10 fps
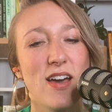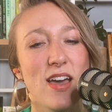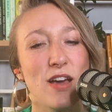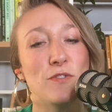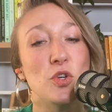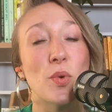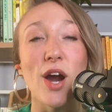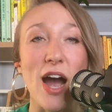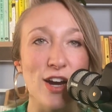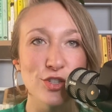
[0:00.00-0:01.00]
If you
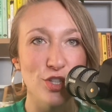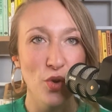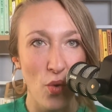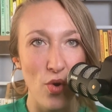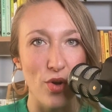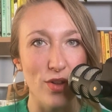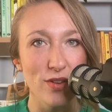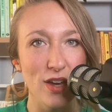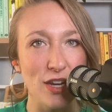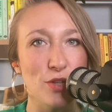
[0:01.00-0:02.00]
were actually
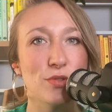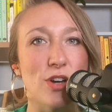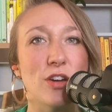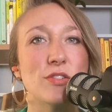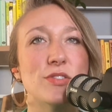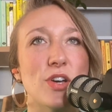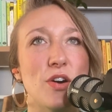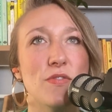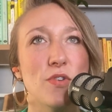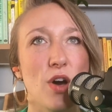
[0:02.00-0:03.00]
whole and you saw
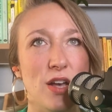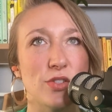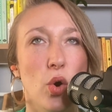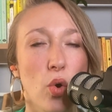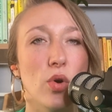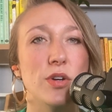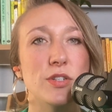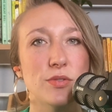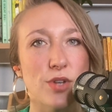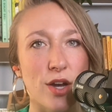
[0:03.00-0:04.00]
yourself as whole and
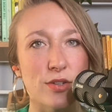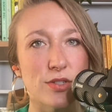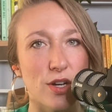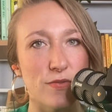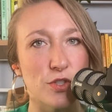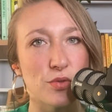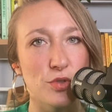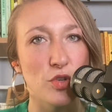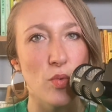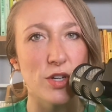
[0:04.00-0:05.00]
you saw yourself as who
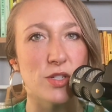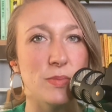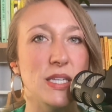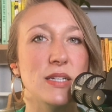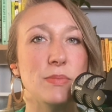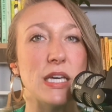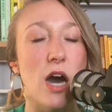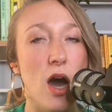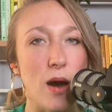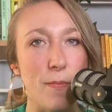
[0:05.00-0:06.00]
you want to be and
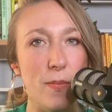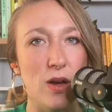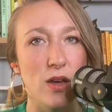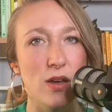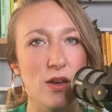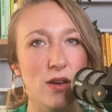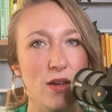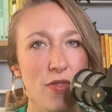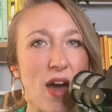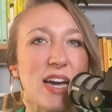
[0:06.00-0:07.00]
become,
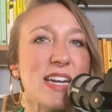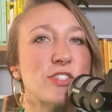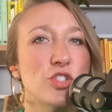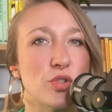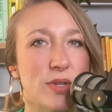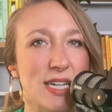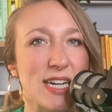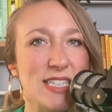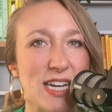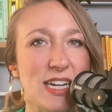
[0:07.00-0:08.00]
that can actually create an
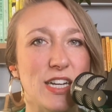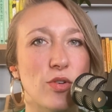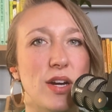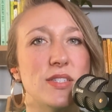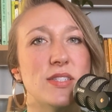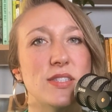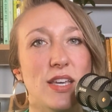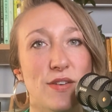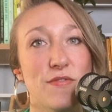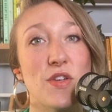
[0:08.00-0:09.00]
identity crisis
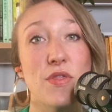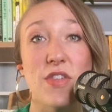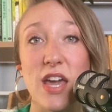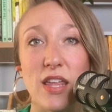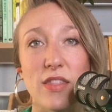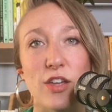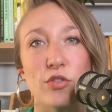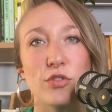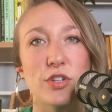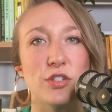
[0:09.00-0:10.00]
if the thing that
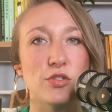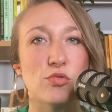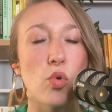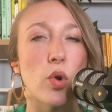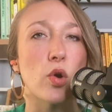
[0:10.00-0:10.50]
you're looking to quote